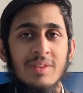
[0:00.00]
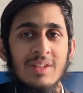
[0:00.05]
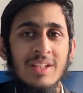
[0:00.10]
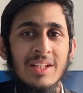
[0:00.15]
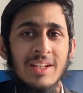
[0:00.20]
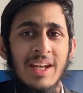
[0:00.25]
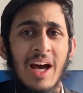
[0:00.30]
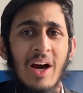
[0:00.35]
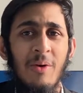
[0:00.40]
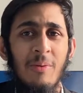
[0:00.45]

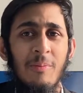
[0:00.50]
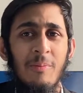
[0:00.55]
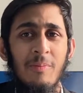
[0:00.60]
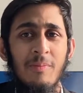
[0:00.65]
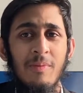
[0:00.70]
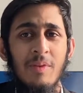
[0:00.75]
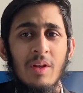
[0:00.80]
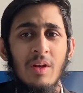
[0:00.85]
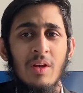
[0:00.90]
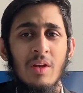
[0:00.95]
Now,
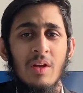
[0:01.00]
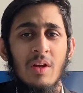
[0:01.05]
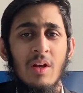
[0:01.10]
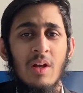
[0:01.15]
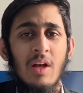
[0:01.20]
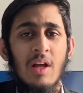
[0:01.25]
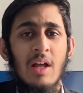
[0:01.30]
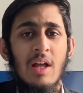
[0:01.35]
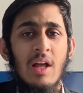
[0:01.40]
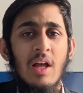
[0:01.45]

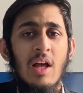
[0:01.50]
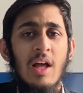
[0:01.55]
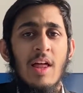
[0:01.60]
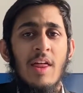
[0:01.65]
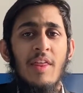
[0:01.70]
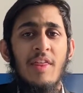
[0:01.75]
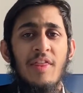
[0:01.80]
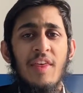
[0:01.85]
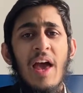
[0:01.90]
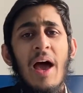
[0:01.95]

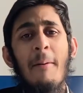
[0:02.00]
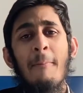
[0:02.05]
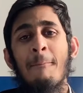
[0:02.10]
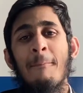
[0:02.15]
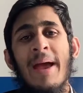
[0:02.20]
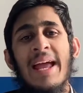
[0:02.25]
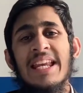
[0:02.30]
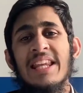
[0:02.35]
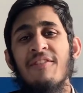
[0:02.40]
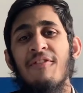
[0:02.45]
there are
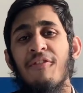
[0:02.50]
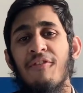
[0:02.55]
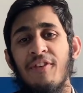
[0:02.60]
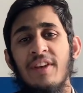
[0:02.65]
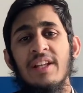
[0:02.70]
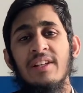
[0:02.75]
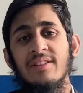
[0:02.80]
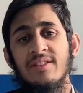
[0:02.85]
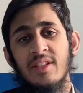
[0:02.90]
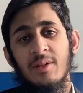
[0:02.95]
many
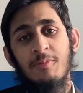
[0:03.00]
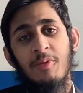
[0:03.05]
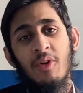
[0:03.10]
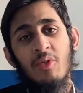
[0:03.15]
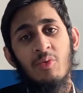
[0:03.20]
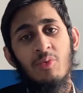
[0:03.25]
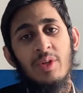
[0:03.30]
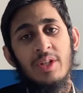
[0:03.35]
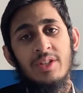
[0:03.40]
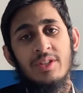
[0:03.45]
fields
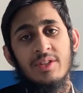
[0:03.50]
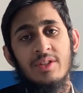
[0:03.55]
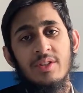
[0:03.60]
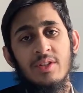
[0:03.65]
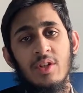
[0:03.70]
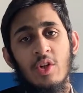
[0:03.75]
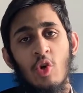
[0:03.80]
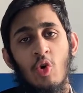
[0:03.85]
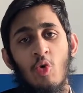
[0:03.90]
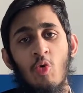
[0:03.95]
upon which
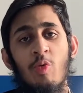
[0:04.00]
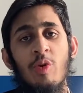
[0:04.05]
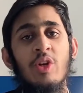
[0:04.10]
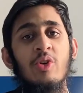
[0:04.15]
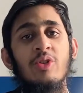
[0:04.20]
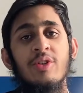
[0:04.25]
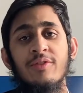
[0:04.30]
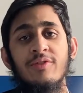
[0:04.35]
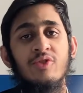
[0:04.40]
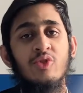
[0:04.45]
we
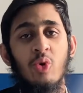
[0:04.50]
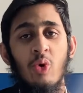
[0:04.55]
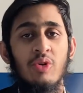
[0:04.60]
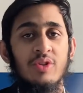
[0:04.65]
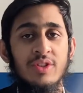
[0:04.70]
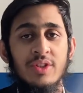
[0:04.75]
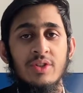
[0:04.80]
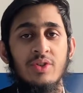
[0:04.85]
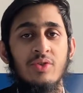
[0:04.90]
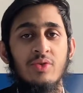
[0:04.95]
could have
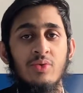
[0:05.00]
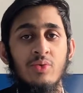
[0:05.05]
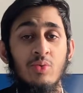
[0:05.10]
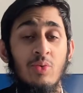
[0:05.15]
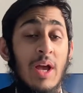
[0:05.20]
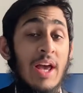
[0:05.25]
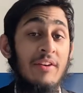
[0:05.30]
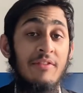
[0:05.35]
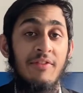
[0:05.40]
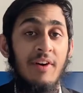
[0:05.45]
chosen
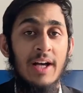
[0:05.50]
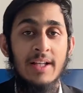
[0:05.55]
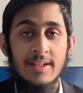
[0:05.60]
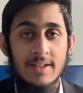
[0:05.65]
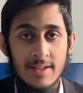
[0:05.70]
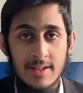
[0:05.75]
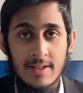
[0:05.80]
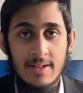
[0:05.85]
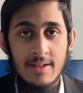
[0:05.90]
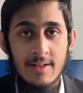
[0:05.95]
to advance
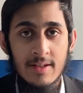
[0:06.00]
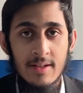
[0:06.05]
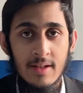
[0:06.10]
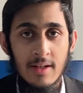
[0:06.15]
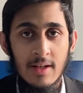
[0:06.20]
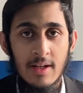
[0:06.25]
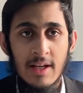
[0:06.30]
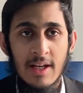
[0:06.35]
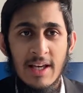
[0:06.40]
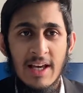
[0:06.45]
in.
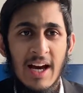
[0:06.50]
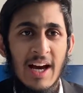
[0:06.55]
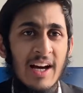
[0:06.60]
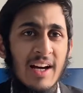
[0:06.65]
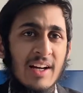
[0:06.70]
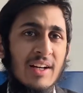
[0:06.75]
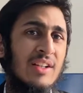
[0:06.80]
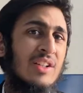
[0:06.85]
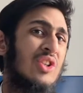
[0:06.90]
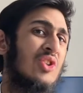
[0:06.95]

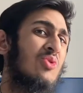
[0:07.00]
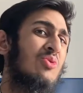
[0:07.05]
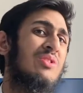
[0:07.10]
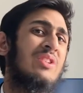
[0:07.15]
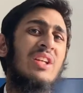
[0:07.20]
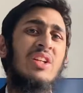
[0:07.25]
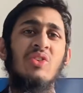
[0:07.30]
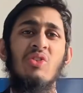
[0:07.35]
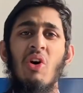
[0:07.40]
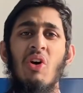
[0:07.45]
A new
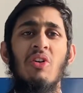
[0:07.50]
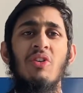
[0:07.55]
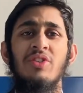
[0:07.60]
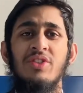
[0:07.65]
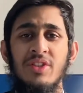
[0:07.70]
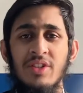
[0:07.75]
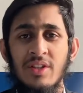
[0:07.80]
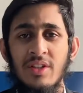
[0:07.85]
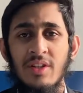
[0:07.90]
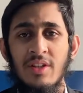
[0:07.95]

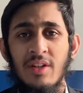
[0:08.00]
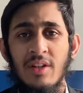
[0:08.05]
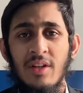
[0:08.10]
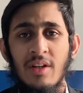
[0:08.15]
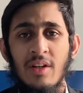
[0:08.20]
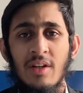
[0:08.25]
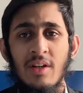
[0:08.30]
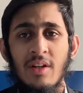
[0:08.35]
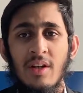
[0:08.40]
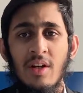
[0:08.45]
technology.
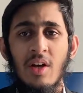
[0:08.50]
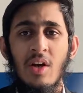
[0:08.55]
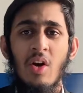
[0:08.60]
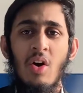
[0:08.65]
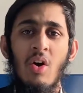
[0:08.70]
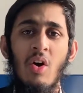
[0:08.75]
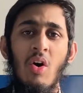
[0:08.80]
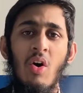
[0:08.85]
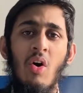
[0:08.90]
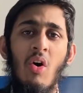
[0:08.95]

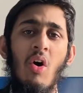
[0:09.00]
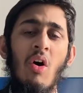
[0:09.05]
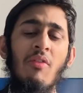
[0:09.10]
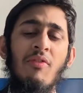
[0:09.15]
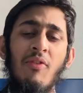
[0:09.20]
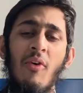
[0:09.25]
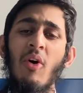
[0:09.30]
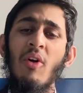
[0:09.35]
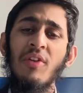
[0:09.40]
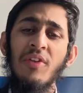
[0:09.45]

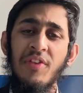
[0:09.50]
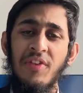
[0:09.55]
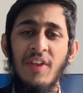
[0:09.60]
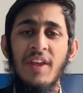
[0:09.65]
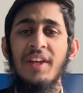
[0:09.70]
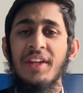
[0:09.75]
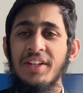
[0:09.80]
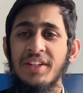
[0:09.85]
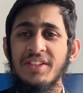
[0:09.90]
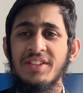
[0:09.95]
Of all
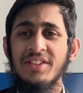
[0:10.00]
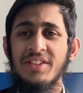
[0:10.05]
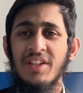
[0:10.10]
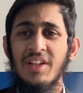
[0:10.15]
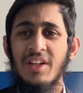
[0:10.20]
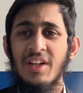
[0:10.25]
things,